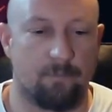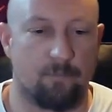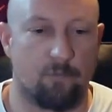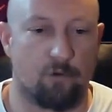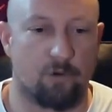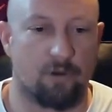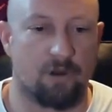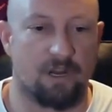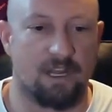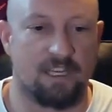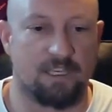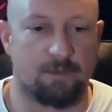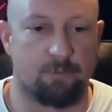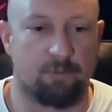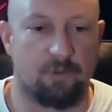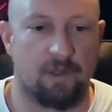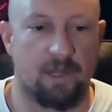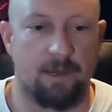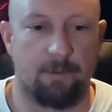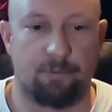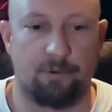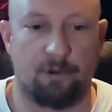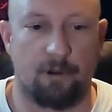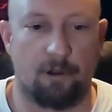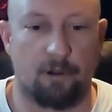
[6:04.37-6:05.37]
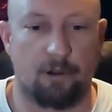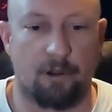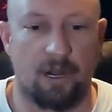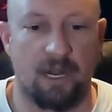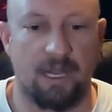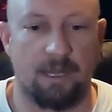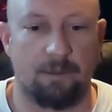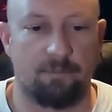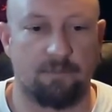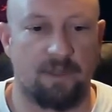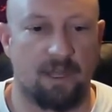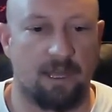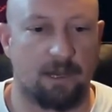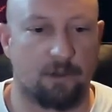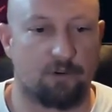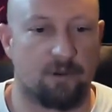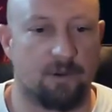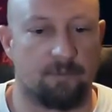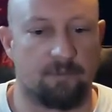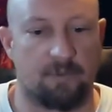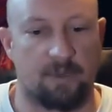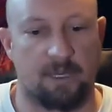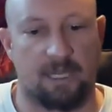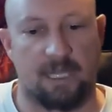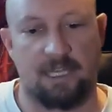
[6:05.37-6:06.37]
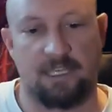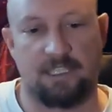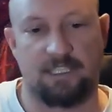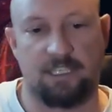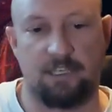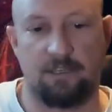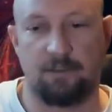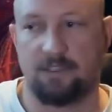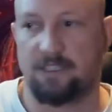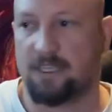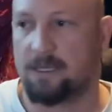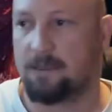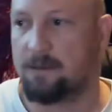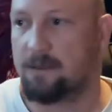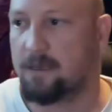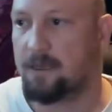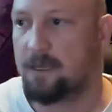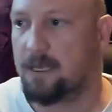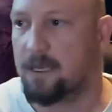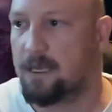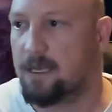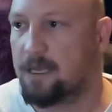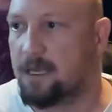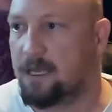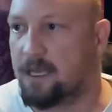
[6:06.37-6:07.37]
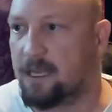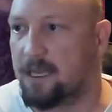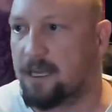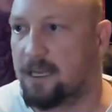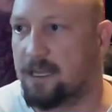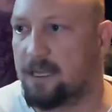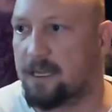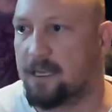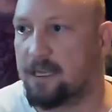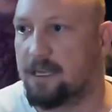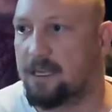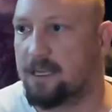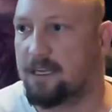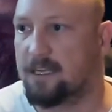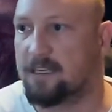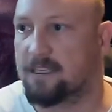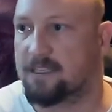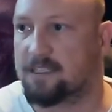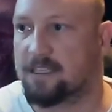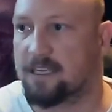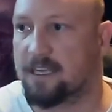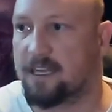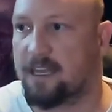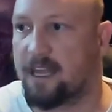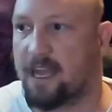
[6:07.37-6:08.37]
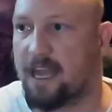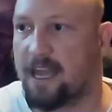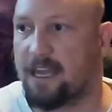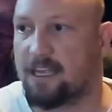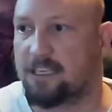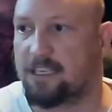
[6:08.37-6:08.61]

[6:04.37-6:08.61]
organized play program that Kryptik is using. It is uh,